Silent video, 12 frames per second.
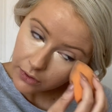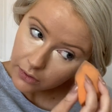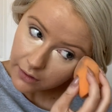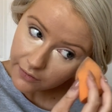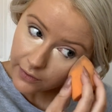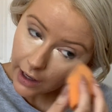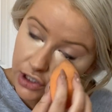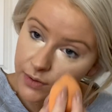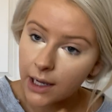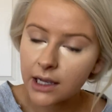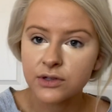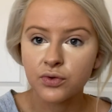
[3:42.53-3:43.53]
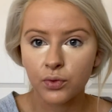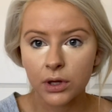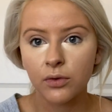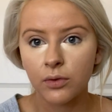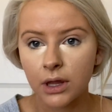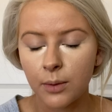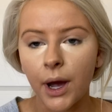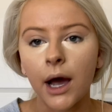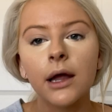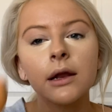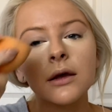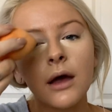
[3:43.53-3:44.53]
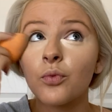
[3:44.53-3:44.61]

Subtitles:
The flashback is really, really bad.